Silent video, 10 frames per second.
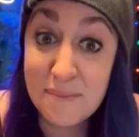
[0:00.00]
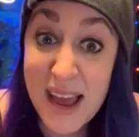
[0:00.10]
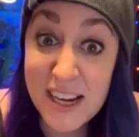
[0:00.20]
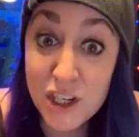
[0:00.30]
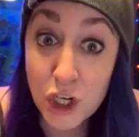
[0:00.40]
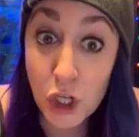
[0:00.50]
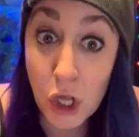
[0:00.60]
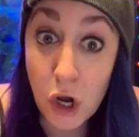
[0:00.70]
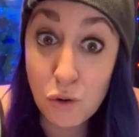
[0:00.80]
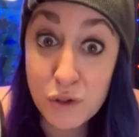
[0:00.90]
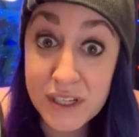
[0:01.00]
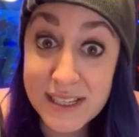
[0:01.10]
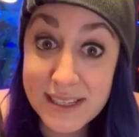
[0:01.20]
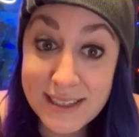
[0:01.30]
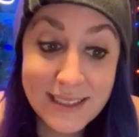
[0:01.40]
Magical
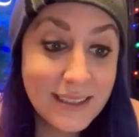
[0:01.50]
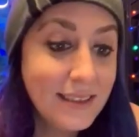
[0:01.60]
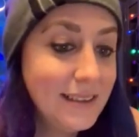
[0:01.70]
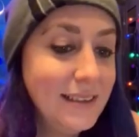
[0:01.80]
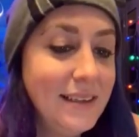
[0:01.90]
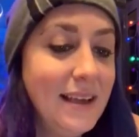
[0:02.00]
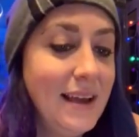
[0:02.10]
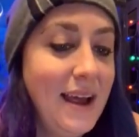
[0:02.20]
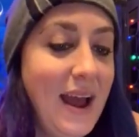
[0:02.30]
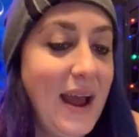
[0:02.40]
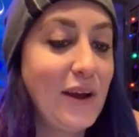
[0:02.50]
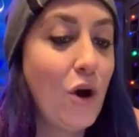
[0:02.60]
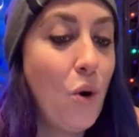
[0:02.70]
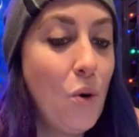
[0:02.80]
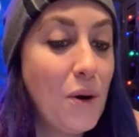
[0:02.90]
oats. And
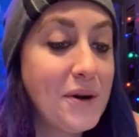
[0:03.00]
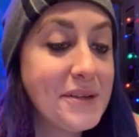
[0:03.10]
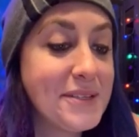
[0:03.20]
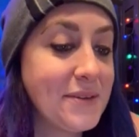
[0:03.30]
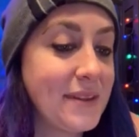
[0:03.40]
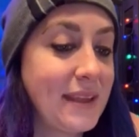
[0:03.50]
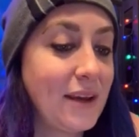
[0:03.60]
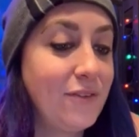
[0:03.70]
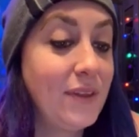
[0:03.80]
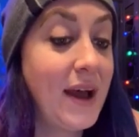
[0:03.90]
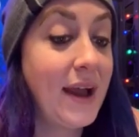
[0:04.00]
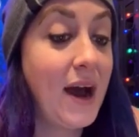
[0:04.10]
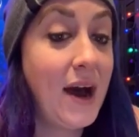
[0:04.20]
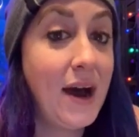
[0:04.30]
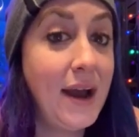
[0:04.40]
corn so that they could fly
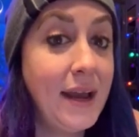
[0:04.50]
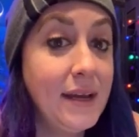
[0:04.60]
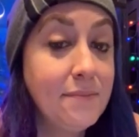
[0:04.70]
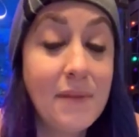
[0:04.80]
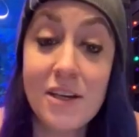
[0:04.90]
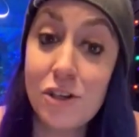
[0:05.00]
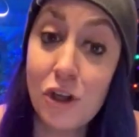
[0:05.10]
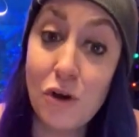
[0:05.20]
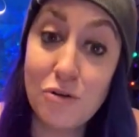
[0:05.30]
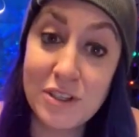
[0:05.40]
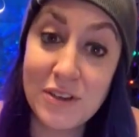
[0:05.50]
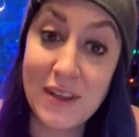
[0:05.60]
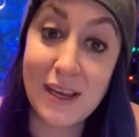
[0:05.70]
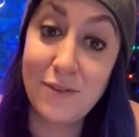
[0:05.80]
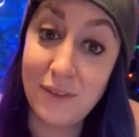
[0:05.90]
high. Magical oats so
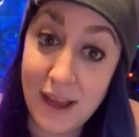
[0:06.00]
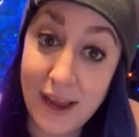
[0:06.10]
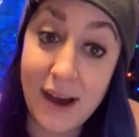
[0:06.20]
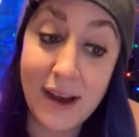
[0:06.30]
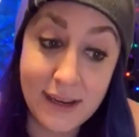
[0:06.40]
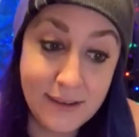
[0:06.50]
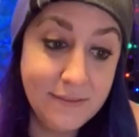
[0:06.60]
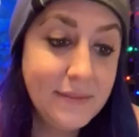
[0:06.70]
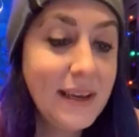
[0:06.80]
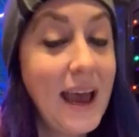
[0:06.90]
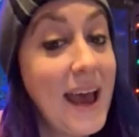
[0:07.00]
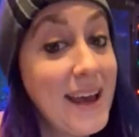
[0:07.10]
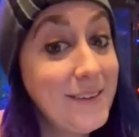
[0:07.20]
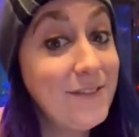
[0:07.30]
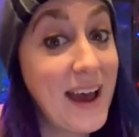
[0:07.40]
they could fly high.
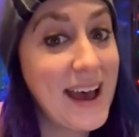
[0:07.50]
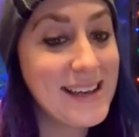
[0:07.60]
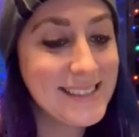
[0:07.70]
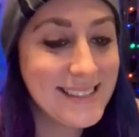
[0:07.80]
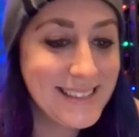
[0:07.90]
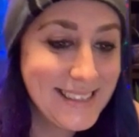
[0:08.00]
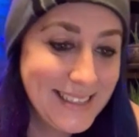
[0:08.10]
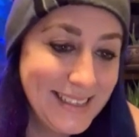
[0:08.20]
And fast.